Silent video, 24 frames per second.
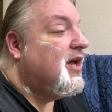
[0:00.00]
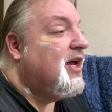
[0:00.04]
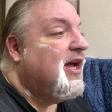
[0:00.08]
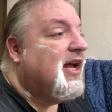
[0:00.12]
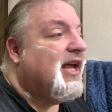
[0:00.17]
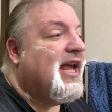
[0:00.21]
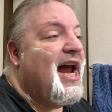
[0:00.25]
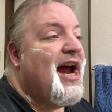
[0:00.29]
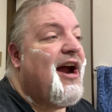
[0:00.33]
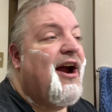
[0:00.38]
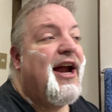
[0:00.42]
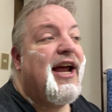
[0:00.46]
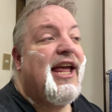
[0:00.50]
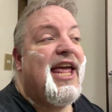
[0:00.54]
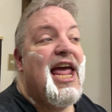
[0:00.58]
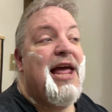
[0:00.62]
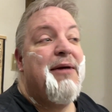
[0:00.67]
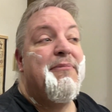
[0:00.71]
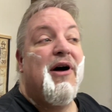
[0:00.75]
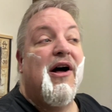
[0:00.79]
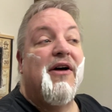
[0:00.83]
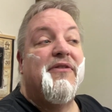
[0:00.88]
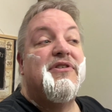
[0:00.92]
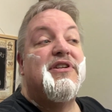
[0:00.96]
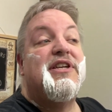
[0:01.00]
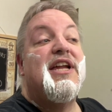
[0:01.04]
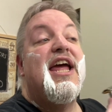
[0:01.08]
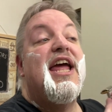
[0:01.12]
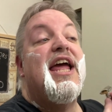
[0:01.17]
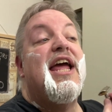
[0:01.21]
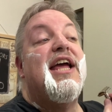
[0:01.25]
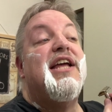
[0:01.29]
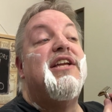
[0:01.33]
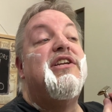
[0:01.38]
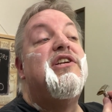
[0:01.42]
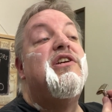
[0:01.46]
Gary came off
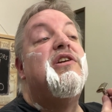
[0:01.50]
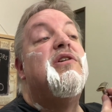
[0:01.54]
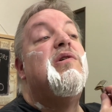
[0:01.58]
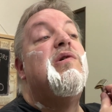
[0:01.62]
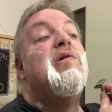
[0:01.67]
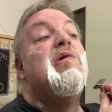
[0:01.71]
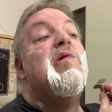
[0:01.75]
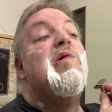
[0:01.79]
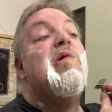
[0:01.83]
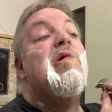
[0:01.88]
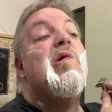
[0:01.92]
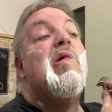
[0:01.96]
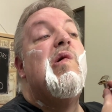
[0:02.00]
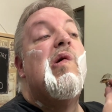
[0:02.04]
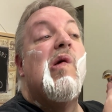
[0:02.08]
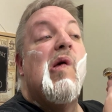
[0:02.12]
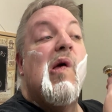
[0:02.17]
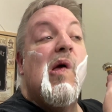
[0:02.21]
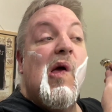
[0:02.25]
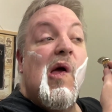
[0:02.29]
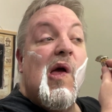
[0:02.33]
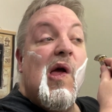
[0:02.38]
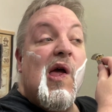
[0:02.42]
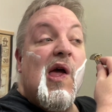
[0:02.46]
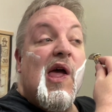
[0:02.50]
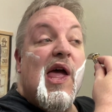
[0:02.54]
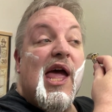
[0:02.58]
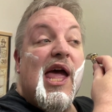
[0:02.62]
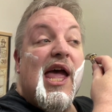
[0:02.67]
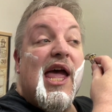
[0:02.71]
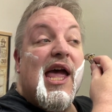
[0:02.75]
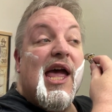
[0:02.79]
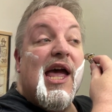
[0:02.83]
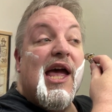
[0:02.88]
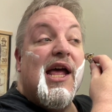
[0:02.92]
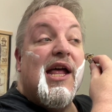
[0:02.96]
stage,
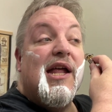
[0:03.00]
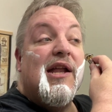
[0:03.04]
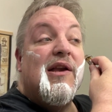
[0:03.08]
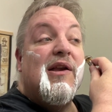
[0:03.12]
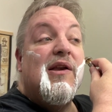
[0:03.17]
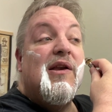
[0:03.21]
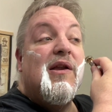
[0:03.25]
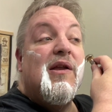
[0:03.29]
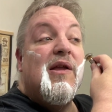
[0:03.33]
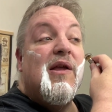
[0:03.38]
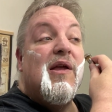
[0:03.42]
and